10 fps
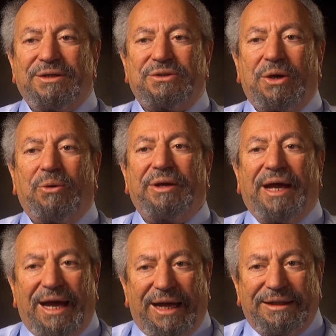So we
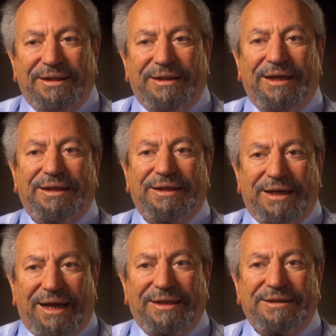had in
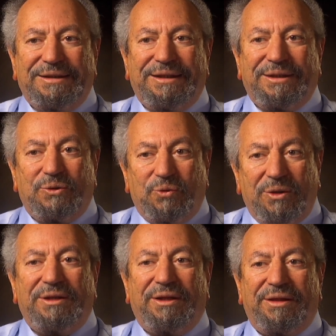
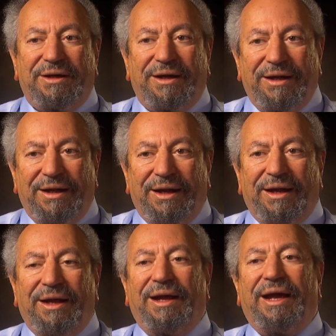1923
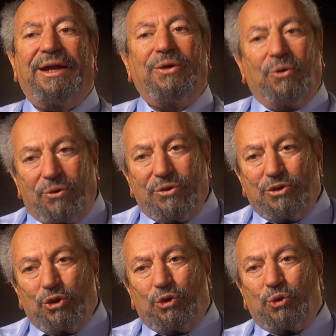a new
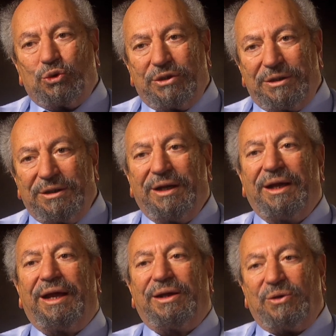constitution,
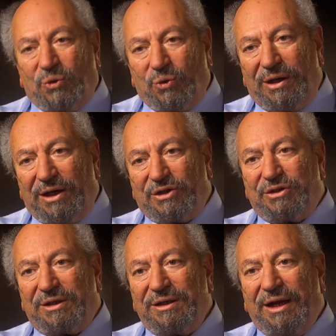a new
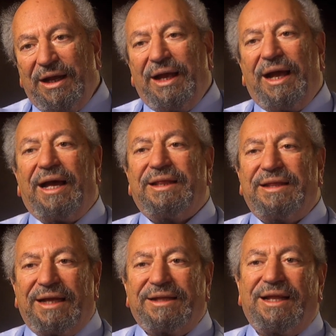election, and
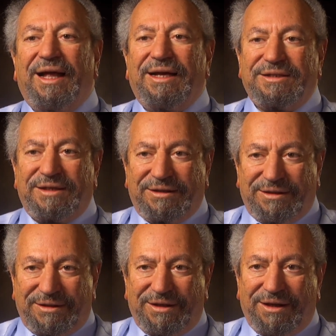that lasted
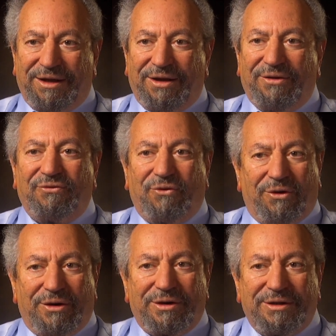
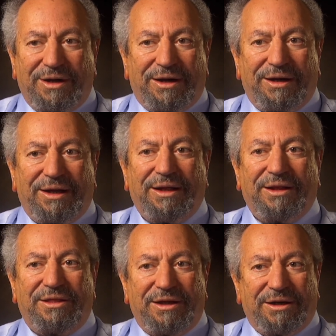for nearly
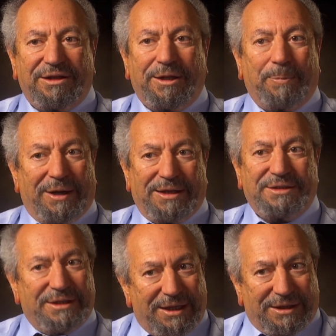30
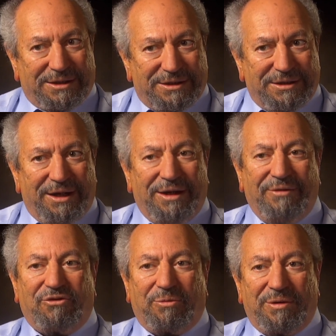plus years,
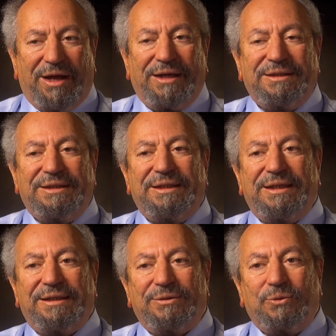from
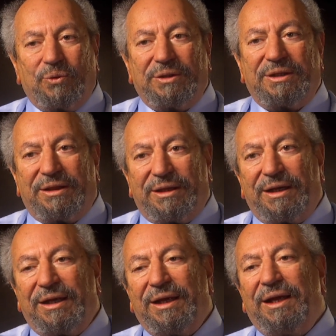
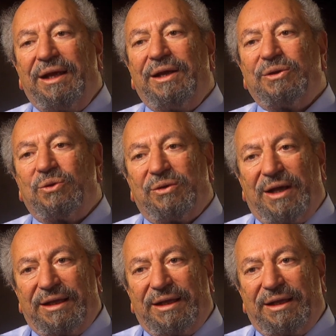1923 to